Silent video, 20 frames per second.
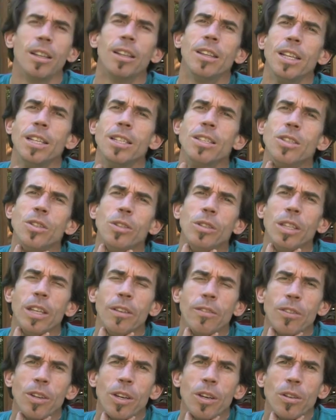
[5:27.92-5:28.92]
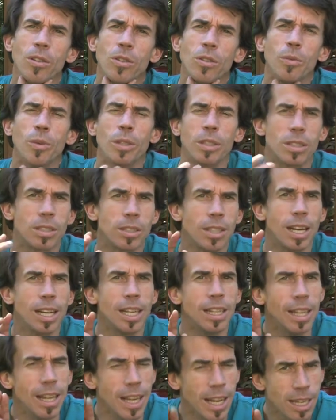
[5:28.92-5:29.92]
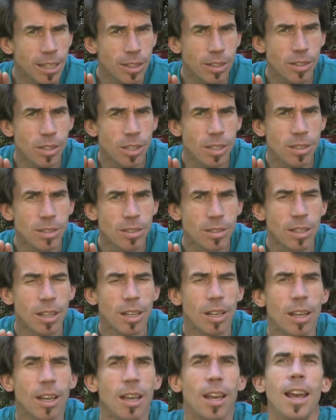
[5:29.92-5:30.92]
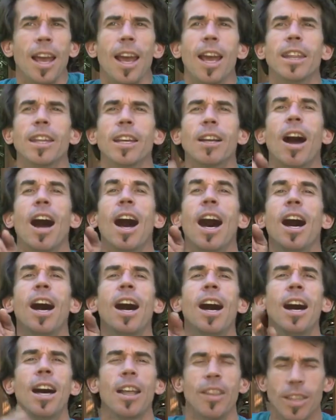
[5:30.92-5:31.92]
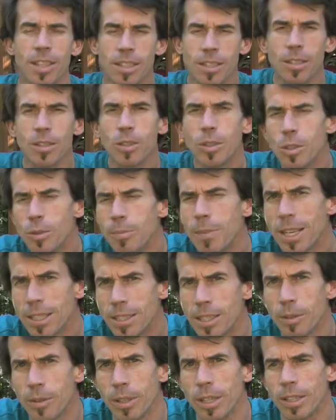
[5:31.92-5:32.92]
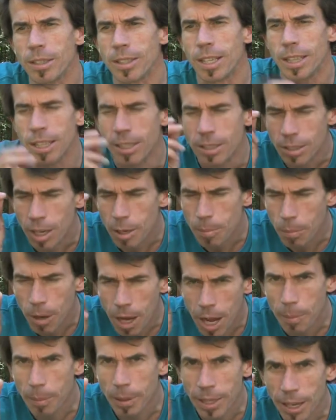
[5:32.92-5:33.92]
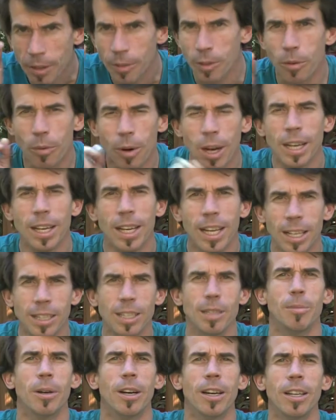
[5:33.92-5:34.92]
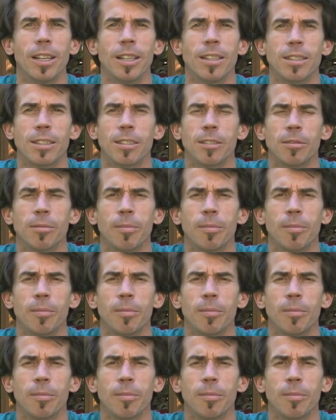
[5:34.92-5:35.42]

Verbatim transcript: These two lymph nodes will study the antigens and they go, ah, this is who's messing with us. And they start popping out the right antibodies